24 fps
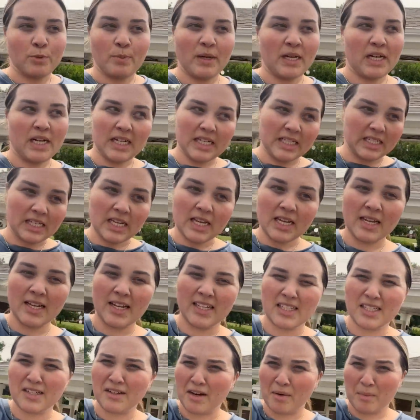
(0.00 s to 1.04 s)
because
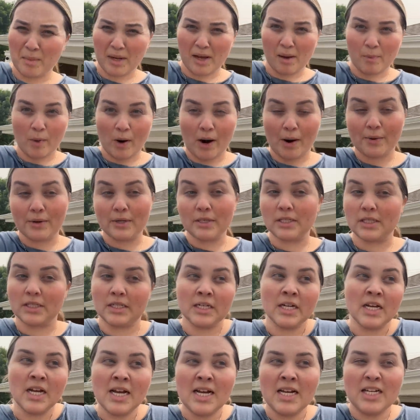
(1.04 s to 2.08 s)
it's still gonna be a couple hours, and
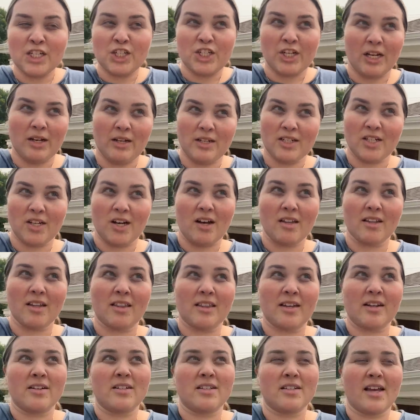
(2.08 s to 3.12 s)
Jaden saw that
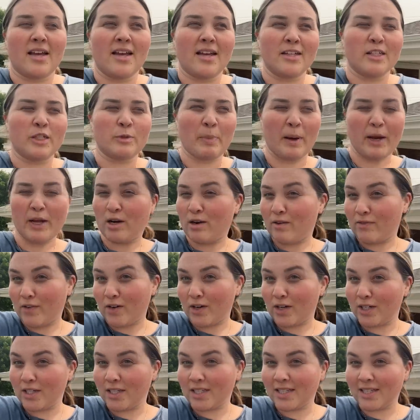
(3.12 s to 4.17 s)
there's a
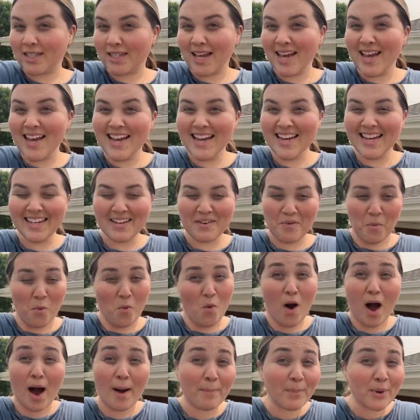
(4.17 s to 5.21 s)
Spider-Verse
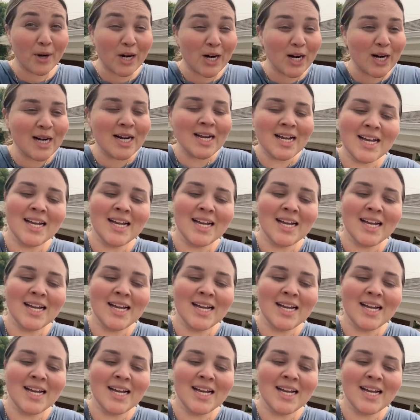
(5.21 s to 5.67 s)
Whopper.